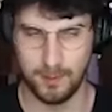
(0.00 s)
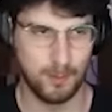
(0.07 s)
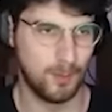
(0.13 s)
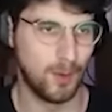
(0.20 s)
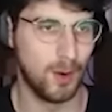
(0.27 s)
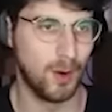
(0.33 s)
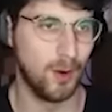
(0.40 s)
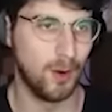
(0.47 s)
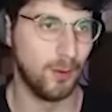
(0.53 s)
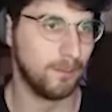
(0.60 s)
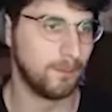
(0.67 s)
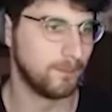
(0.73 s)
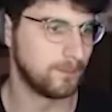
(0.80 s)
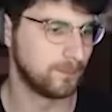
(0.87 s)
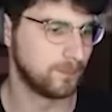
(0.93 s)
Bro,
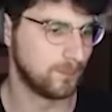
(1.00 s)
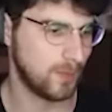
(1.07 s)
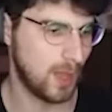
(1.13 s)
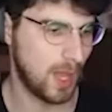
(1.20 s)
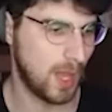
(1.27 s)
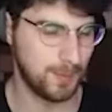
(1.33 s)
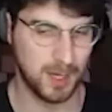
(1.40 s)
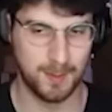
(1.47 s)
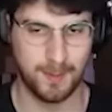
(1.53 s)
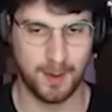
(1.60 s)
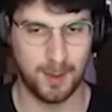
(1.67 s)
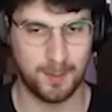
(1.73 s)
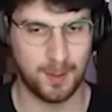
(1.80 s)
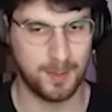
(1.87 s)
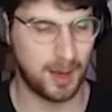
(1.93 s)
I'm going to
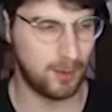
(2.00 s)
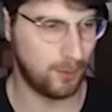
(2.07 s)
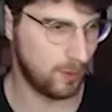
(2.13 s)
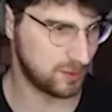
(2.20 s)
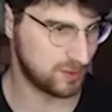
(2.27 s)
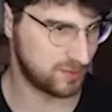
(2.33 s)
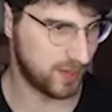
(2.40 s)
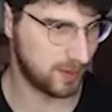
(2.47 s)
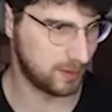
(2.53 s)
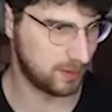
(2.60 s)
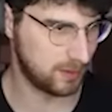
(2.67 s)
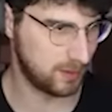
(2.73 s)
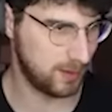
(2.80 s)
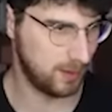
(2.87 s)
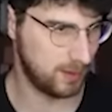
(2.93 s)
become a Matt Walsh
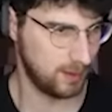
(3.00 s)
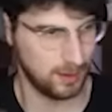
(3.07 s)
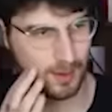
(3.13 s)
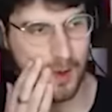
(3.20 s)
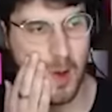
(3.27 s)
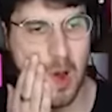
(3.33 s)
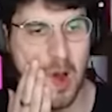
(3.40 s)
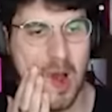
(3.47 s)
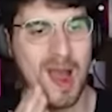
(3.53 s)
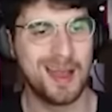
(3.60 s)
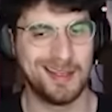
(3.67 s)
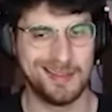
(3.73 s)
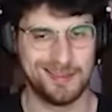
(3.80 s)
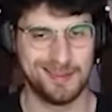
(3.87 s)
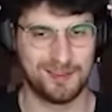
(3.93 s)
fan.
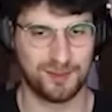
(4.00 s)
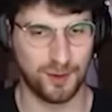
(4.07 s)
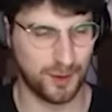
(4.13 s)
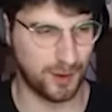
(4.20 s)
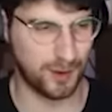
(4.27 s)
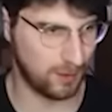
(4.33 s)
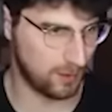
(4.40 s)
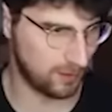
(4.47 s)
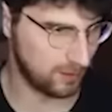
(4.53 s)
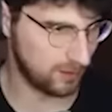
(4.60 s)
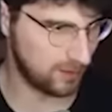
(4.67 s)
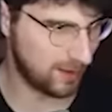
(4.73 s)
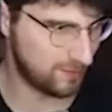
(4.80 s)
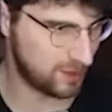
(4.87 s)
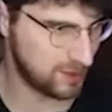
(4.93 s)
circular,
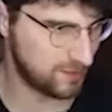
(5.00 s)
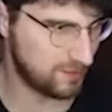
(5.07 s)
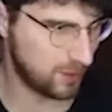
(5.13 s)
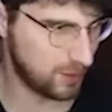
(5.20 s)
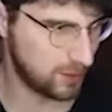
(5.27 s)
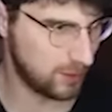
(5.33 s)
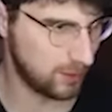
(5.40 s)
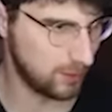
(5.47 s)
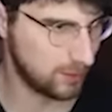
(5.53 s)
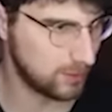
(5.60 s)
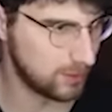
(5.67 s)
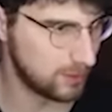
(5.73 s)
definite, fuck you.